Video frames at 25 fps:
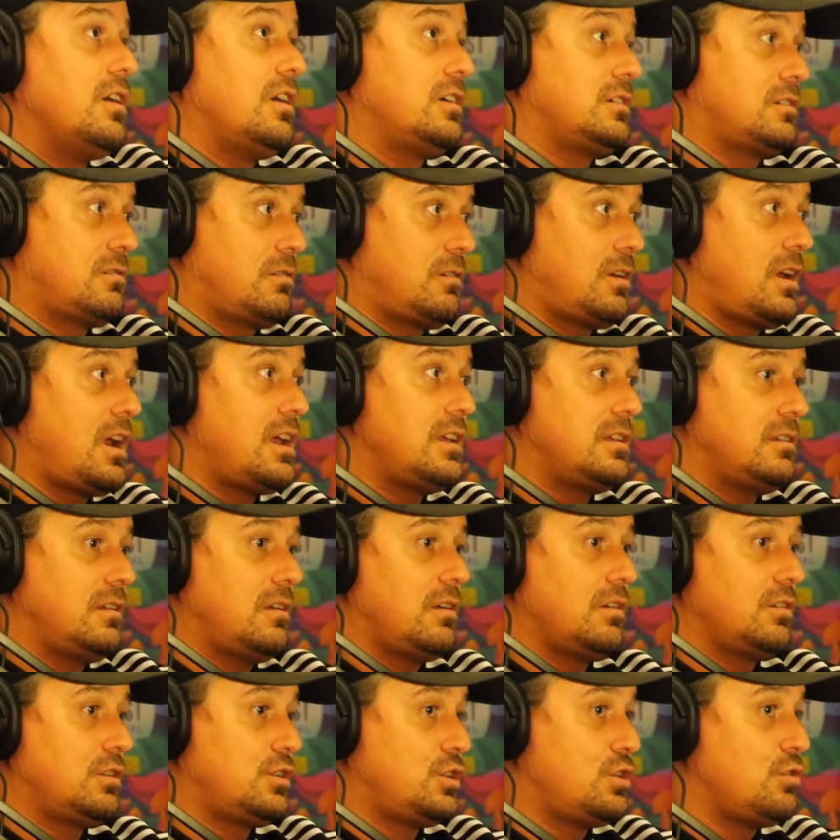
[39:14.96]
I
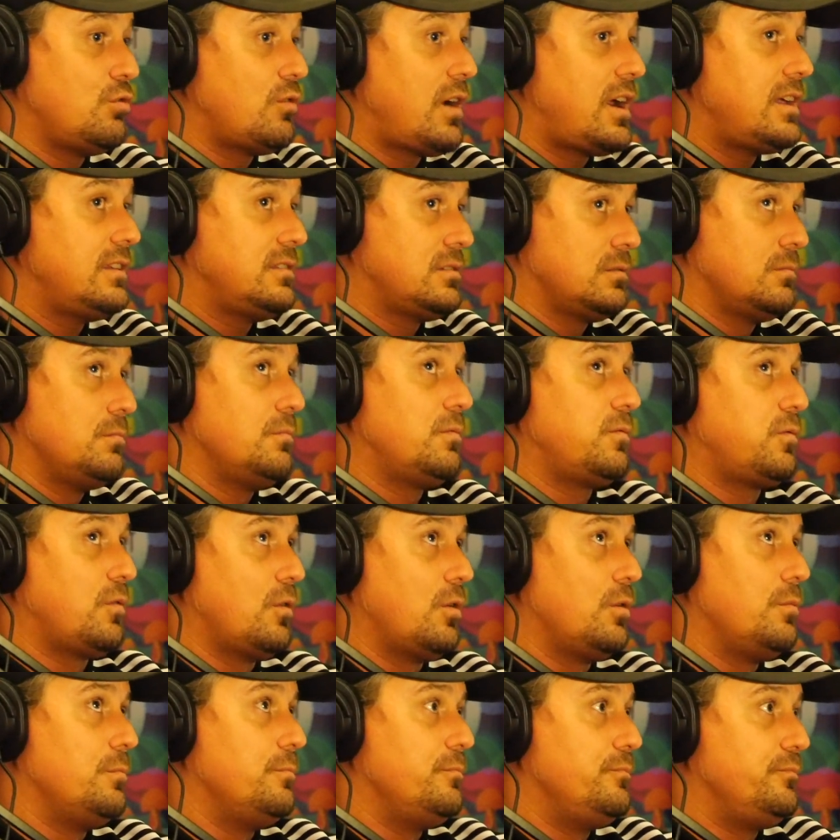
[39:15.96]
curate them
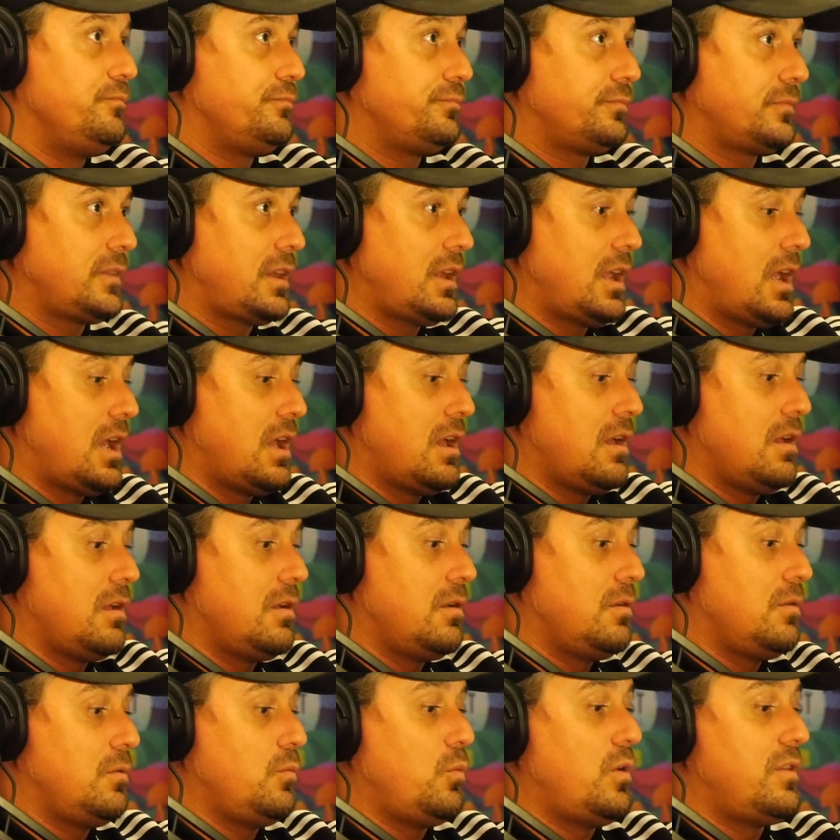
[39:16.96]
from
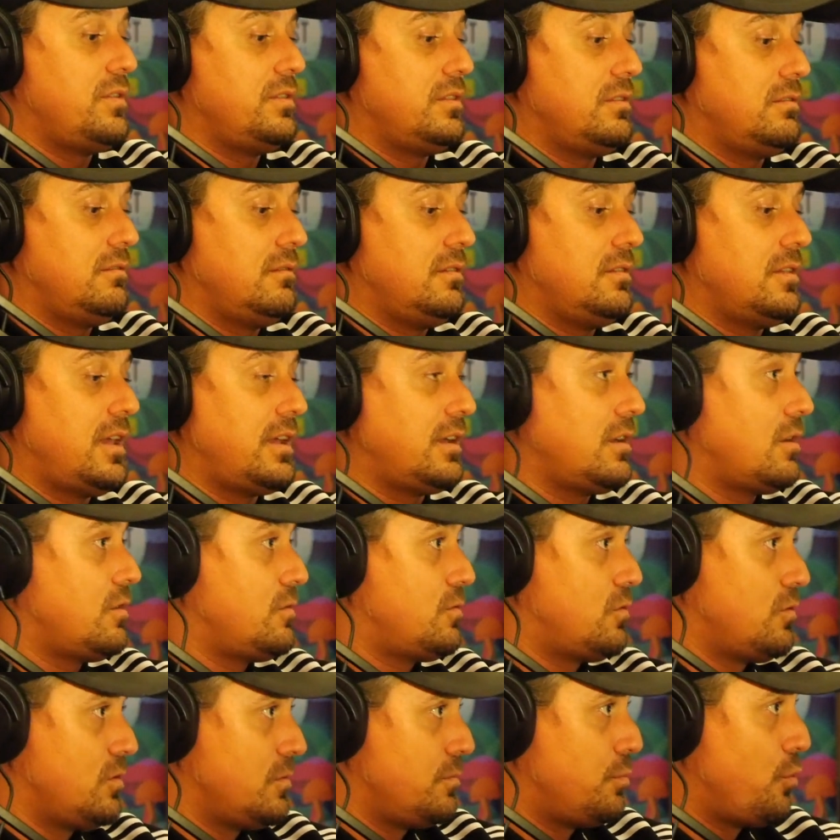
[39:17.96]
when they go
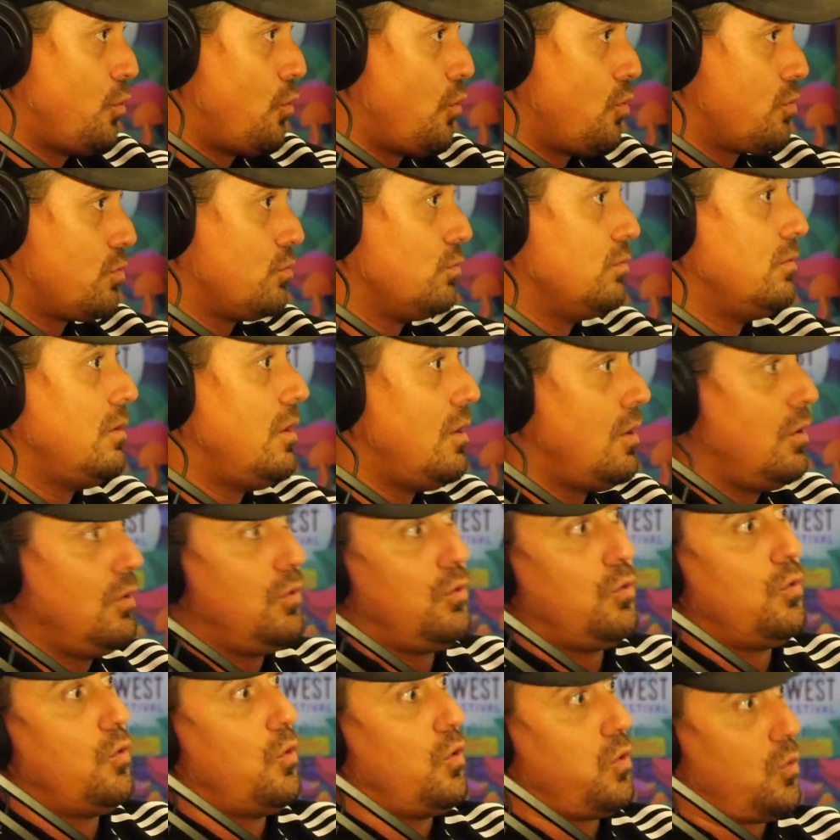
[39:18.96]
through the portal
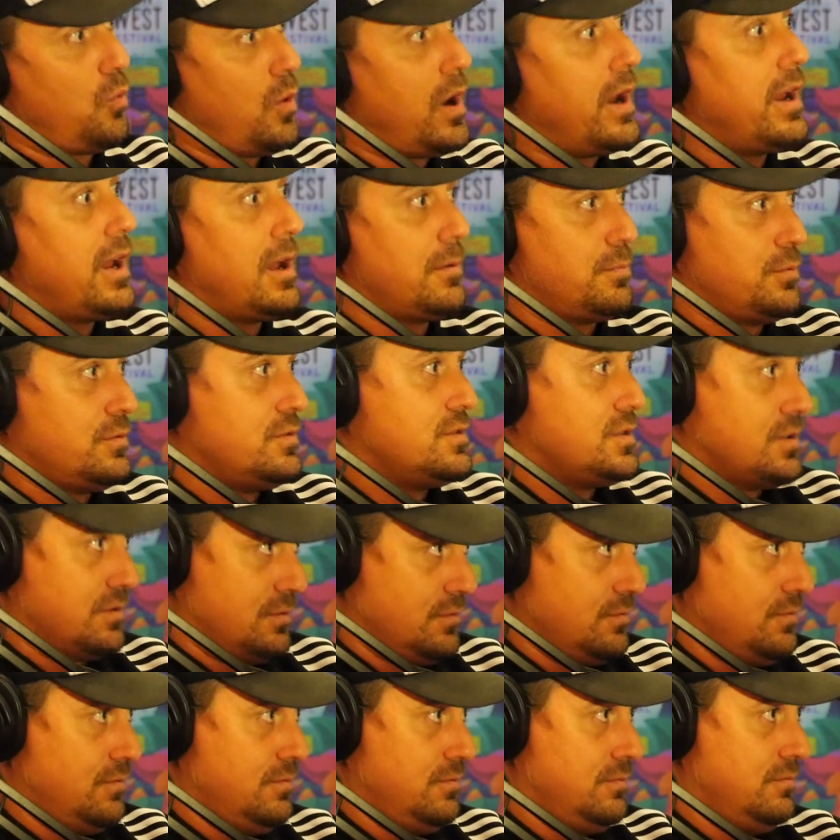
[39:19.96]
all the way up
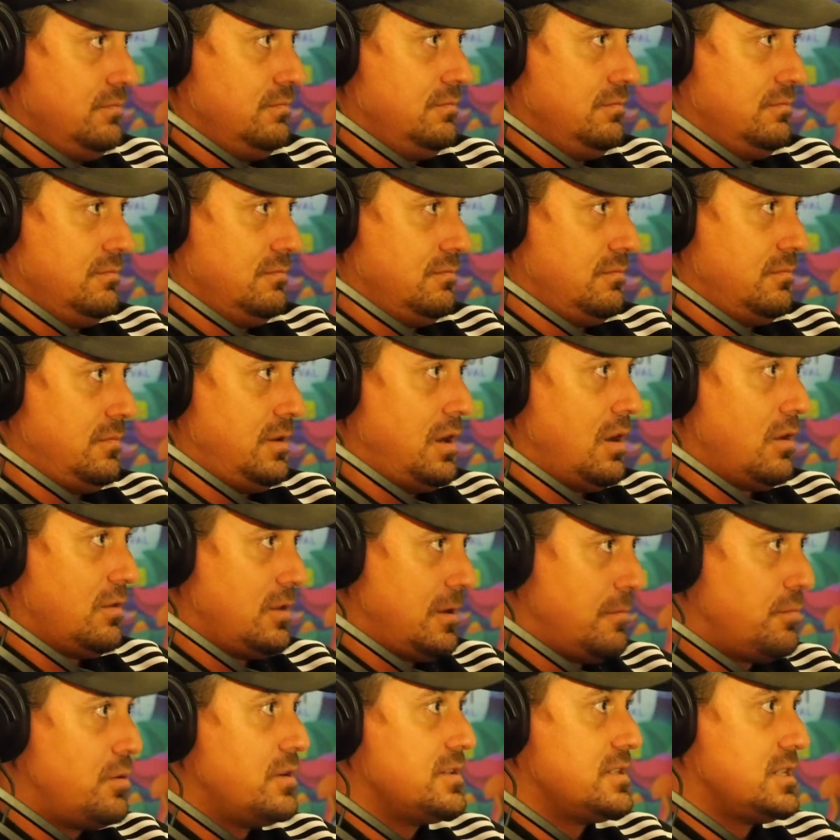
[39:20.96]
into, you know,
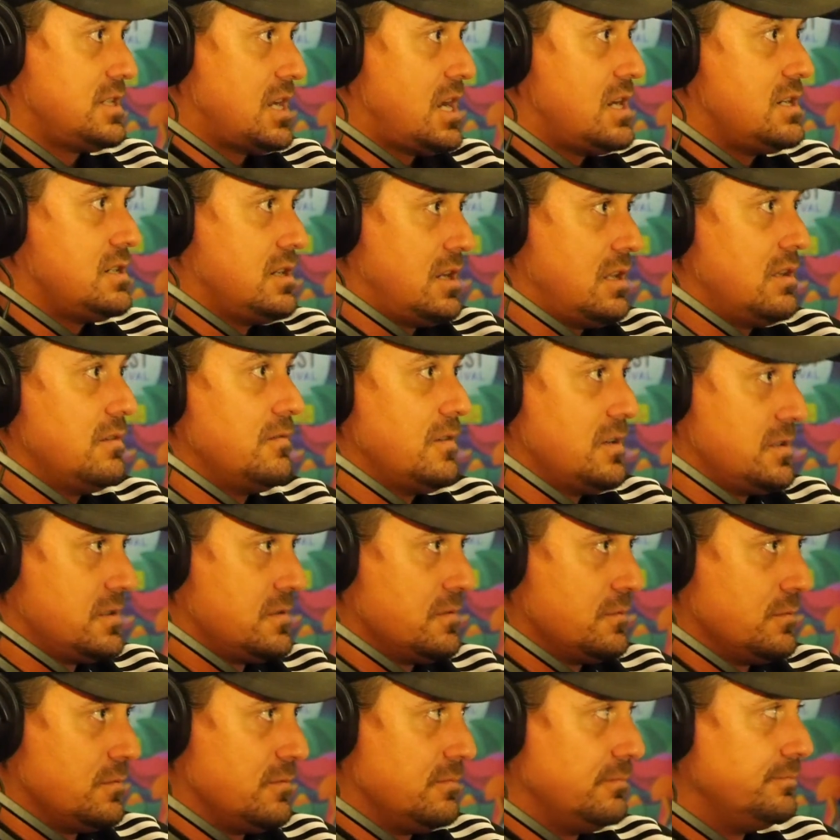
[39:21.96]
their presentation at the
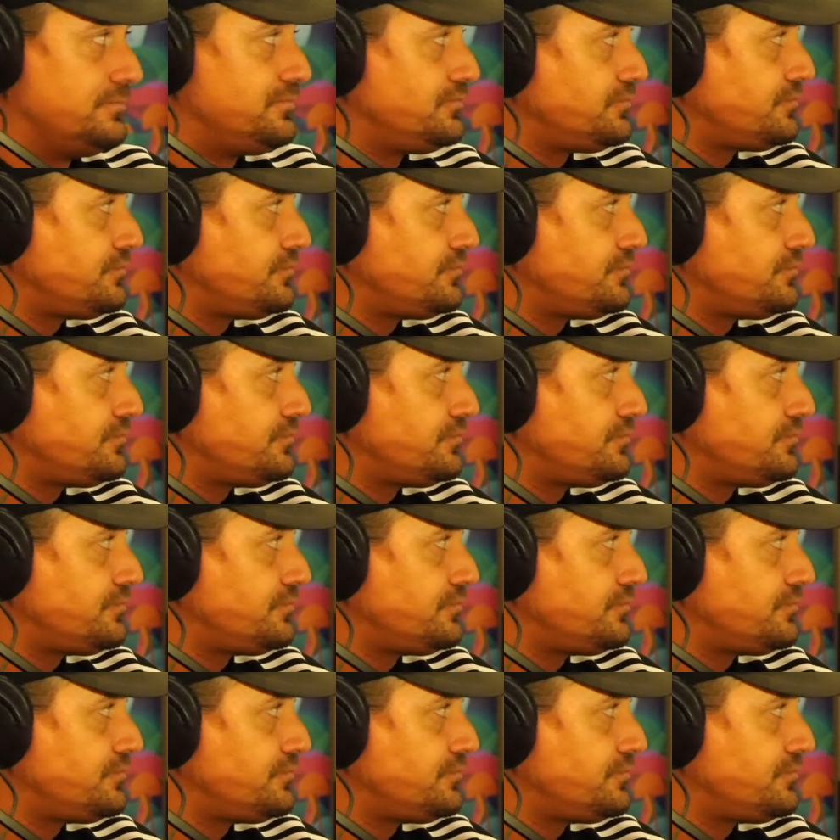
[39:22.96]
festival.